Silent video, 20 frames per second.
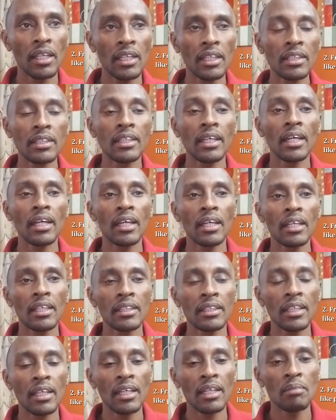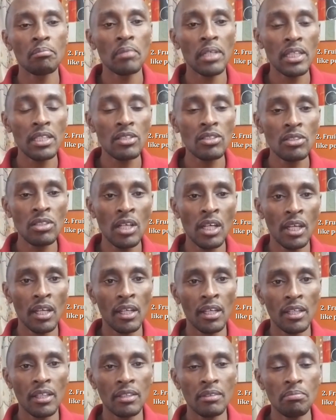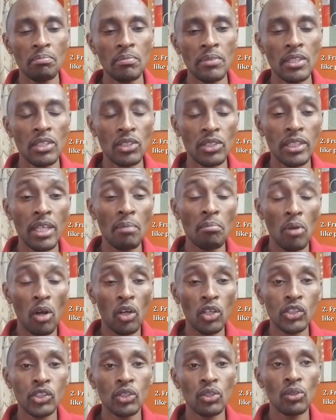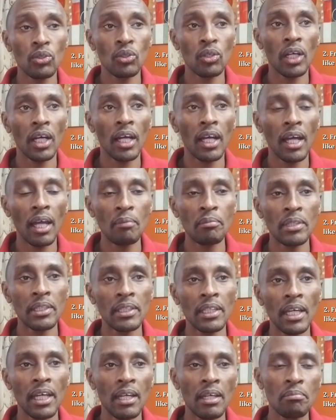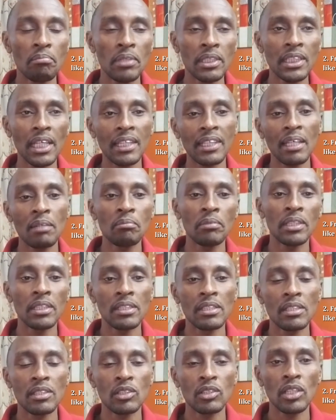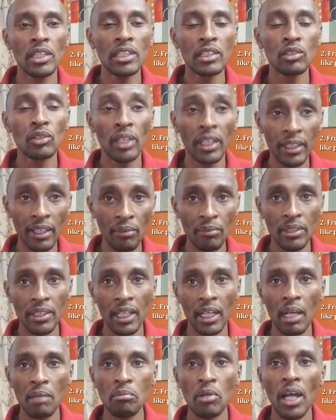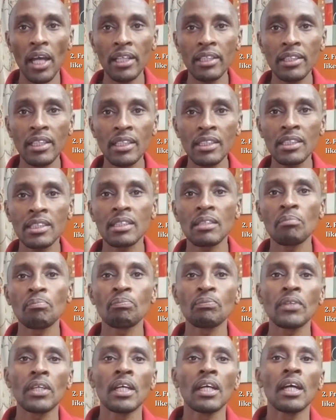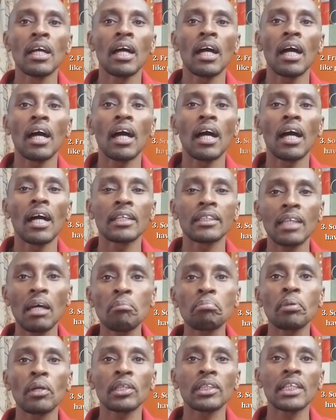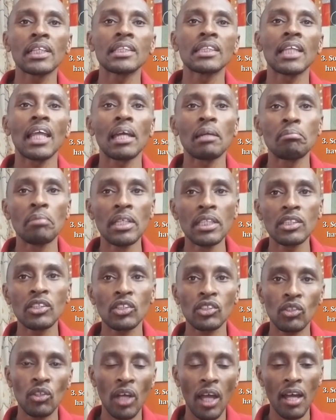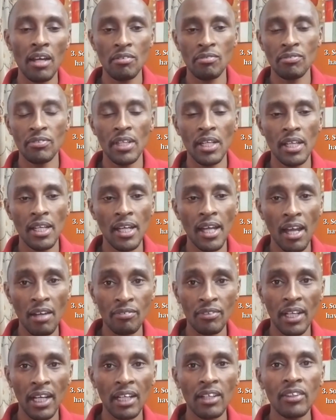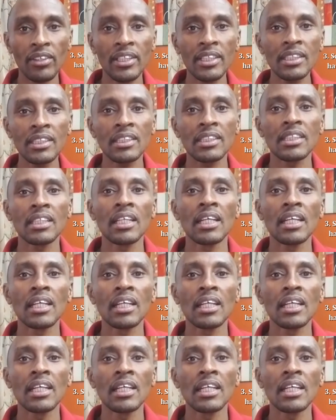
the menu, use them also. Measure them in together with the carbohydrates. Some proteins like beans also have calories.